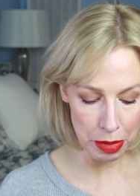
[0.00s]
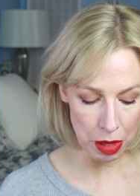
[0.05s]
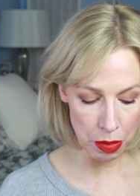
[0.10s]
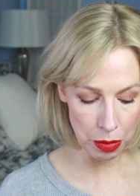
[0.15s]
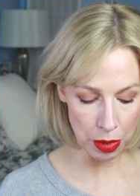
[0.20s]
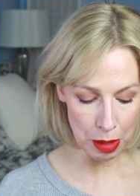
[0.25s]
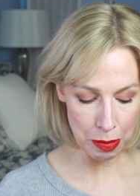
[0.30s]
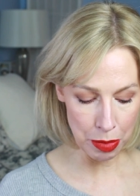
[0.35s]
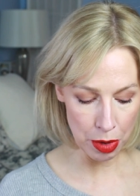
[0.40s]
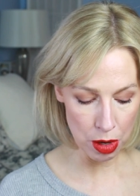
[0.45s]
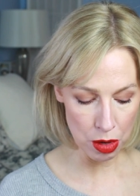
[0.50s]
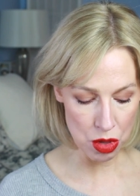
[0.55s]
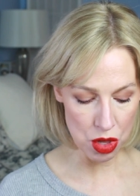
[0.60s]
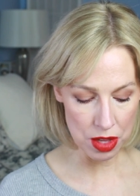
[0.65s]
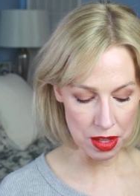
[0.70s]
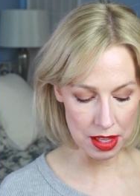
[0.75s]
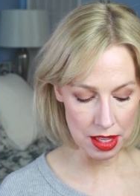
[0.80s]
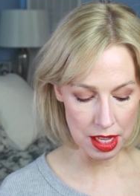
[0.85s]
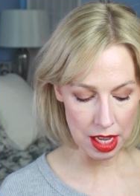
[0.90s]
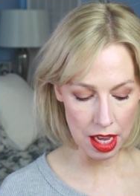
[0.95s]
be
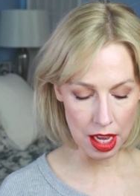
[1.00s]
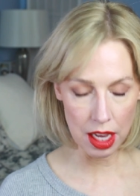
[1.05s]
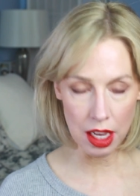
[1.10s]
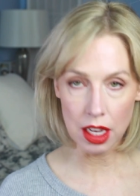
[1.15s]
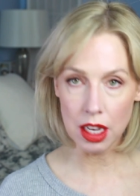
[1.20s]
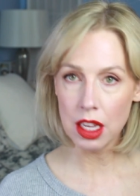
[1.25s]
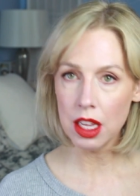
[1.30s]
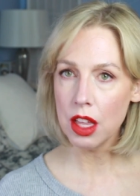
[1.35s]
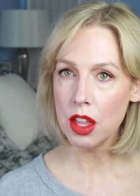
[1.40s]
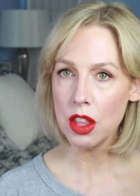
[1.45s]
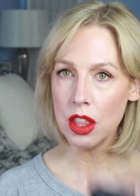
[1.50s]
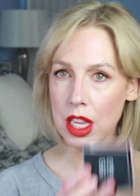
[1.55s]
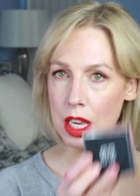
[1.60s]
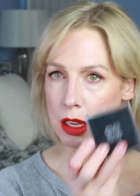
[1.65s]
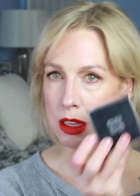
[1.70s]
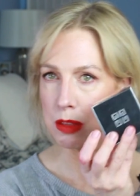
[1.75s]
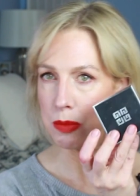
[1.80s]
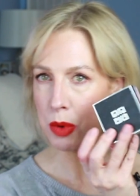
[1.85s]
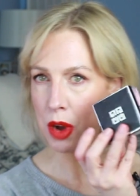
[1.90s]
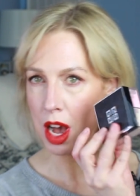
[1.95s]
repurchasing
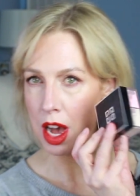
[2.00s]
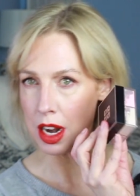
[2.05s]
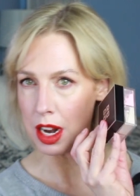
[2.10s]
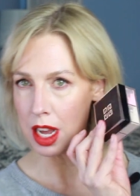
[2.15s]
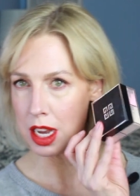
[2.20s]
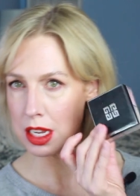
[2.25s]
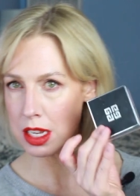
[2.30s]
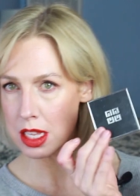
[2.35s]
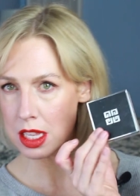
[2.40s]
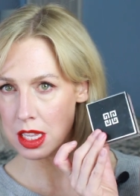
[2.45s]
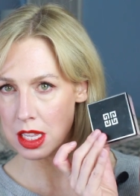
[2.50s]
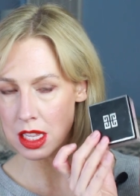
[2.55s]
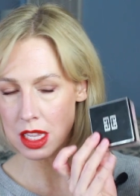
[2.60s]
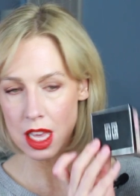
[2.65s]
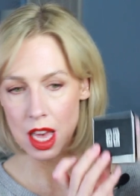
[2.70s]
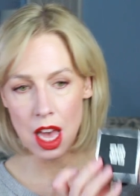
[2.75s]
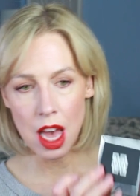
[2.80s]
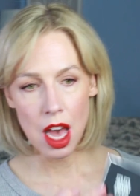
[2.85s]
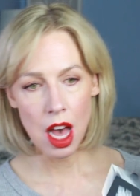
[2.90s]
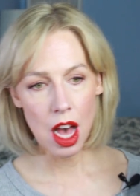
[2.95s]
these products.
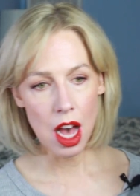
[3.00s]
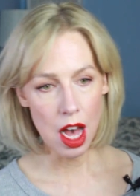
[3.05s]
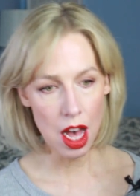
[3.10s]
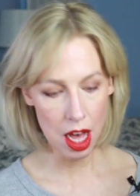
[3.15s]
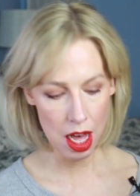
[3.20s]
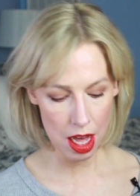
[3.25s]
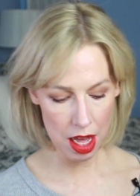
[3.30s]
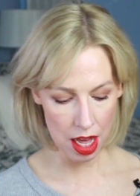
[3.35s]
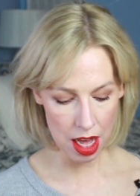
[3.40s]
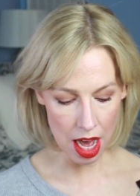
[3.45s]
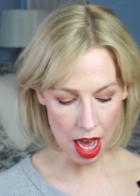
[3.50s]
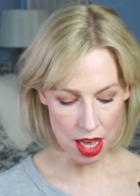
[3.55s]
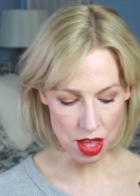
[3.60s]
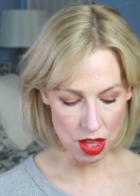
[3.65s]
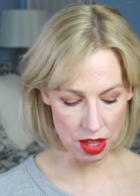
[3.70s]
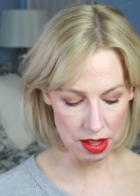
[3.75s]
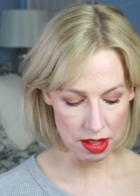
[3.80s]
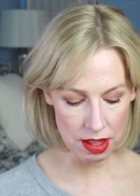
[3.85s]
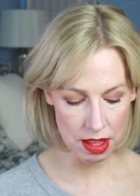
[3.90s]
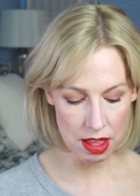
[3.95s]
Uh, I
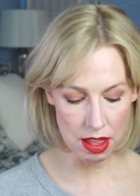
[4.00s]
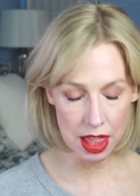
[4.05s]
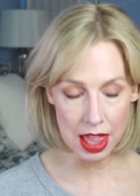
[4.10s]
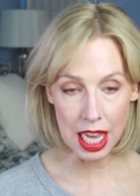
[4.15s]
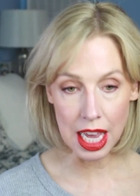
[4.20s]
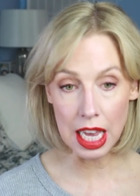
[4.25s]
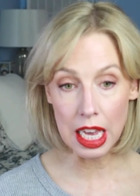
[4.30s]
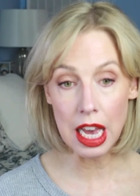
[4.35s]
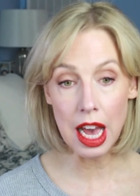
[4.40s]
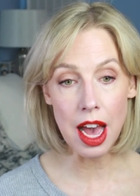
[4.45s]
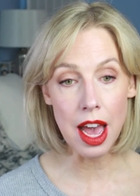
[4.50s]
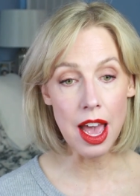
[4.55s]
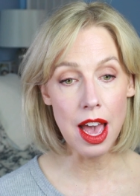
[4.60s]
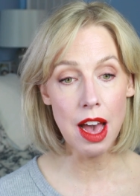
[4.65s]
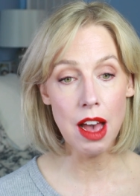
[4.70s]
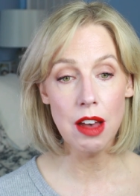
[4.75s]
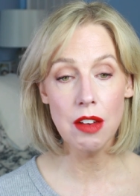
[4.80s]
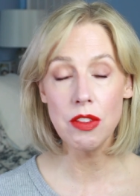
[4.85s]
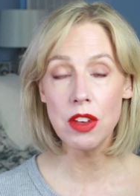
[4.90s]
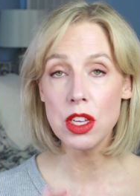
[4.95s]
just think I
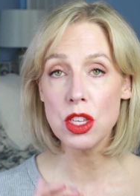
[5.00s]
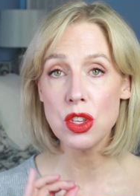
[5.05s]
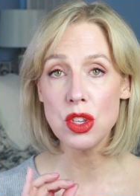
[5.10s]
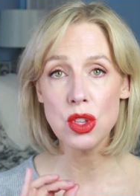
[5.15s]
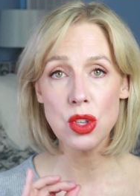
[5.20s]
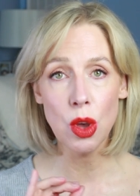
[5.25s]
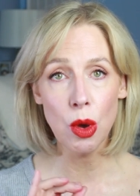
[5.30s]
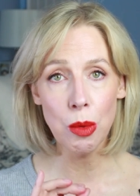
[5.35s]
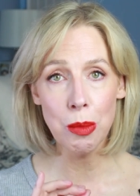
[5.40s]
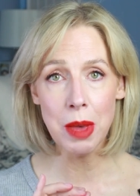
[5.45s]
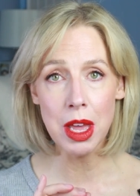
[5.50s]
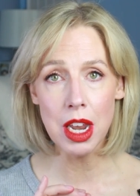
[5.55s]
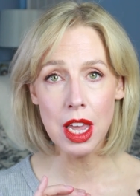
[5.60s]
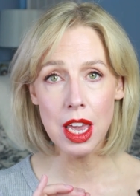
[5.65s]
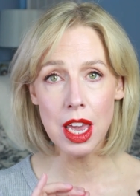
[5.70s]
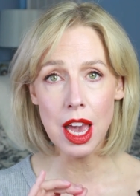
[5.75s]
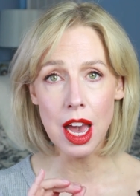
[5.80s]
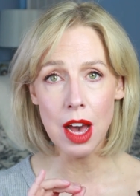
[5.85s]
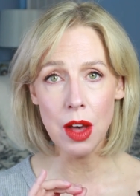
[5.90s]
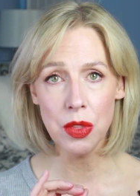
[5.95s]
have so
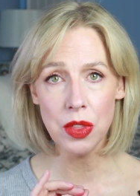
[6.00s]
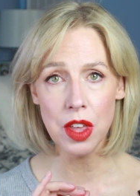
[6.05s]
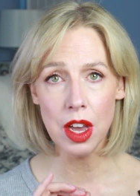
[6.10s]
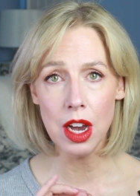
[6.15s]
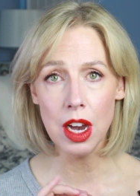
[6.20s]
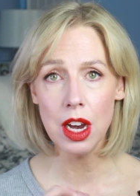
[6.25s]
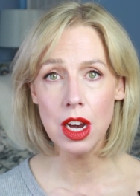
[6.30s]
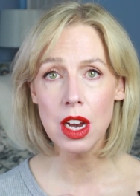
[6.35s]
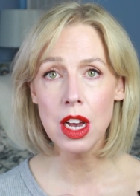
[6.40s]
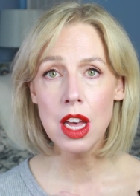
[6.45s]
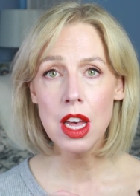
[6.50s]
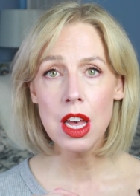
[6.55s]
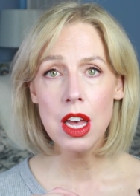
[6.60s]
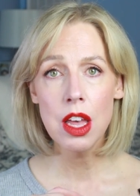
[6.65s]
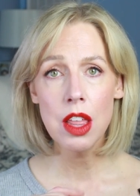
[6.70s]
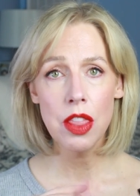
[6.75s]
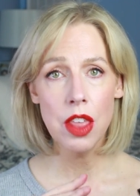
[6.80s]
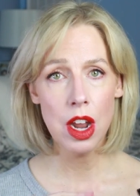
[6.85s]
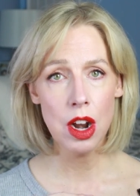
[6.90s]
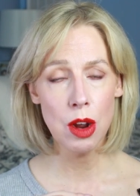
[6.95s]
many out there
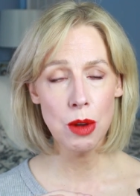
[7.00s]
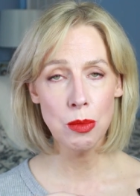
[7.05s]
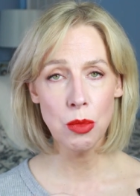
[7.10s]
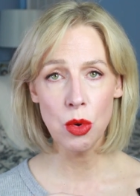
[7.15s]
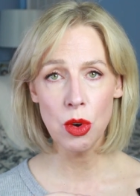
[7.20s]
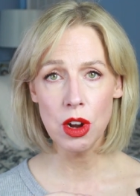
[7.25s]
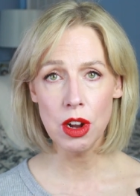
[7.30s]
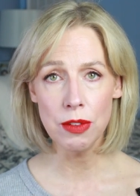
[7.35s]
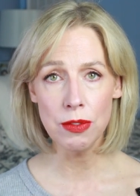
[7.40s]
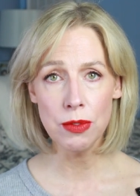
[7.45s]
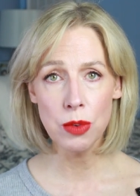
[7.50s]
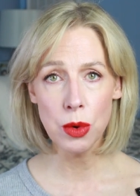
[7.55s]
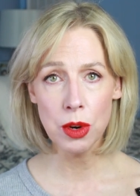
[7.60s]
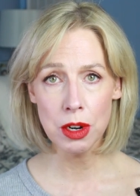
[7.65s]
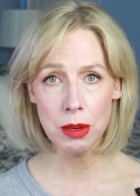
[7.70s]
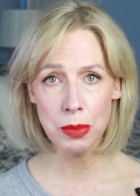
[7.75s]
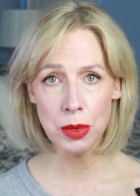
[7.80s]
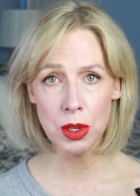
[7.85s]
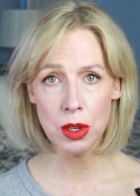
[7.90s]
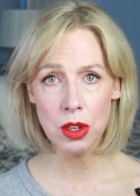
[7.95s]
that are more
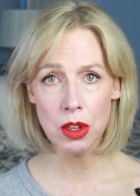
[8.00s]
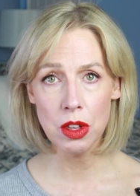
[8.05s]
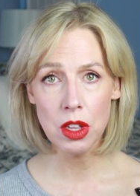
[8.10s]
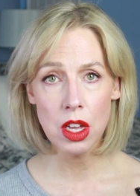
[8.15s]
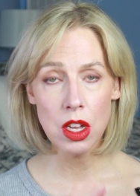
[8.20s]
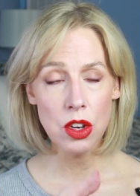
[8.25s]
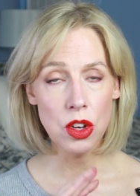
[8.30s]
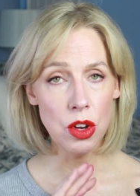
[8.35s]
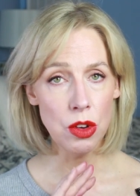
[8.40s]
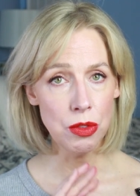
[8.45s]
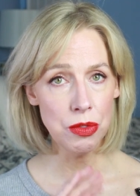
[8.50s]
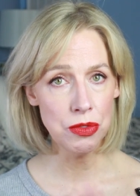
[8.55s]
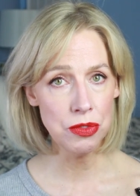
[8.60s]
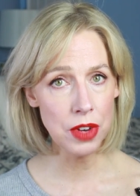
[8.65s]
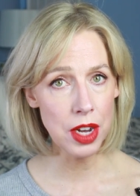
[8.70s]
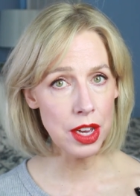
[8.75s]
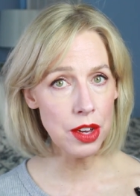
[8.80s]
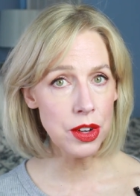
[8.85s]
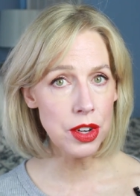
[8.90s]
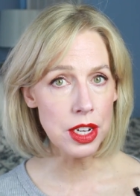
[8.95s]
affordable, no
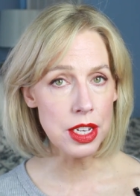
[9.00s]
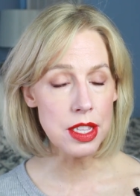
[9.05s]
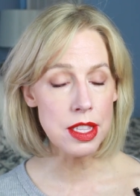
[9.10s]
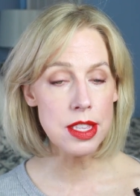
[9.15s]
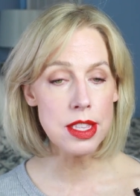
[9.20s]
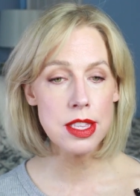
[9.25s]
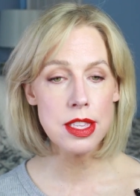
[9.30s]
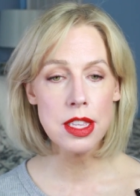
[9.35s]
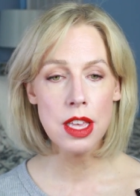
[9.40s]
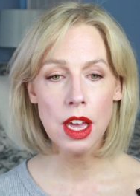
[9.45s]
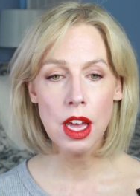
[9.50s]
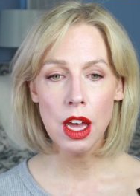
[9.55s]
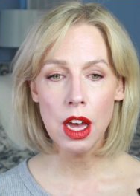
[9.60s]
fragrance.